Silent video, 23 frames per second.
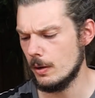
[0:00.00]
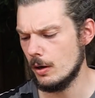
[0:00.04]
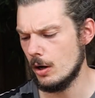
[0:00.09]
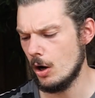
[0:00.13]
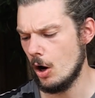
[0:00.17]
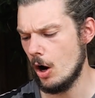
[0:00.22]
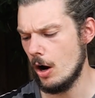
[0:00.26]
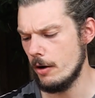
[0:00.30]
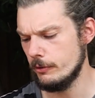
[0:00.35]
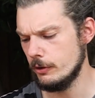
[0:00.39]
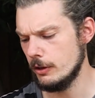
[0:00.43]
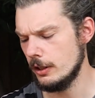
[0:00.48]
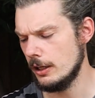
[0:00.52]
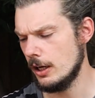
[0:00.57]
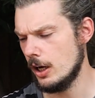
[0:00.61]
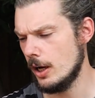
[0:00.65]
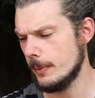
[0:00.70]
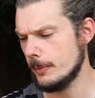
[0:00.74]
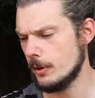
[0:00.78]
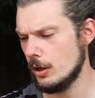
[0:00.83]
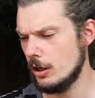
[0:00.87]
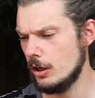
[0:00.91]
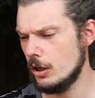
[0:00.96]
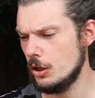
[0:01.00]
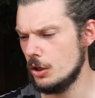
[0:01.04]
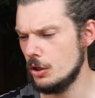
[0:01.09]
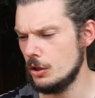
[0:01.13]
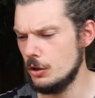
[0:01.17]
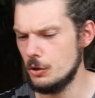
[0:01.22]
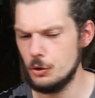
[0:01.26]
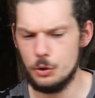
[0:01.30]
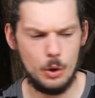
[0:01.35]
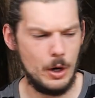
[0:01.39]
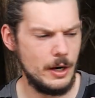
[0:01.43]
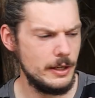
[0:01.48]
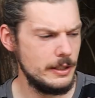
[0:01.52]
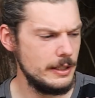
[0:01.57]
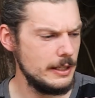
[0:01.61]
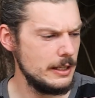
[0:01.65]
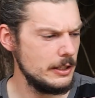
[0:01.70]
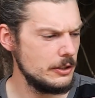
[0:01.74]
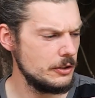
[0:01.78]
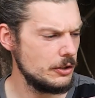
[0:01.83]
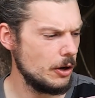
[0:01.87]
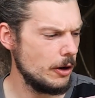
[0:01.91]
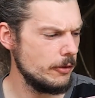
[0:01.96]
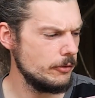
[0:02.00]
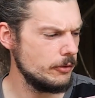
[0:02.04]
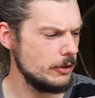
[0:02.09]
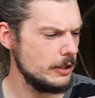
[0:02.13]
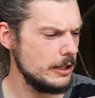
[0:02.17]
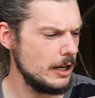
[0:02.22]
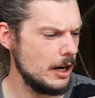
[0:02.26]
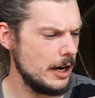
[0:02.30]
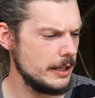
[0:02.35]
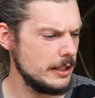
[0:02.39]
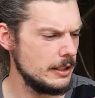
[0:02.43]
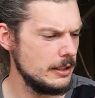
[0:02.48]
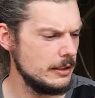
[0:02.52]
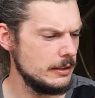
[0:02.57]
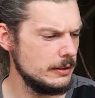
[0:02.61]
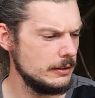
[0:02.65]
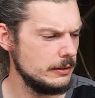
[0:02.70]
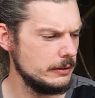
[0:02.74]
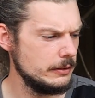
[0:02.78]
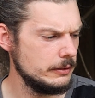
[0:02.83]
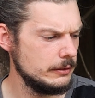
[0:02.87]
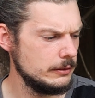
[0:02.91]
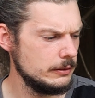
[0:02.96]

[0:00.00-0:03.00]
Hopefully I'm going to enjoy this. Hopefully I can